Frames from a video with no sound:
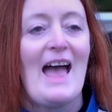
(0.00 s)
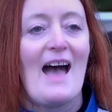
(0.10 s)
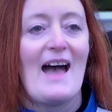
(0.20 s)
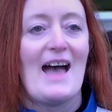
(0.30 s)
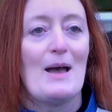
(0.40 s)

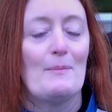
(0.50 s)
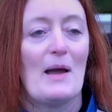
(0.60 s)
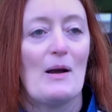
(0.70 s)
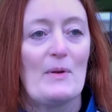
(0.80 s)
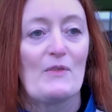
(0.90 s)
Um,
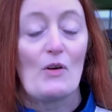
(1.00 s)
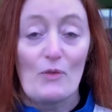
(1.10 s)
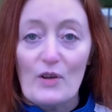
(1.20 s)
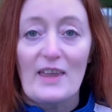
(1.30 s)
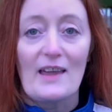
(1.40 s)
and we've got
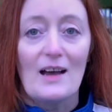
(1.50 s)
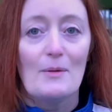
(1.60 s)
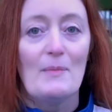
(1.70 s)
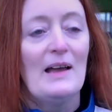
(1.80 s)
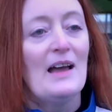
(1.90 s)

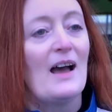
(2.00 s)
Rockingham.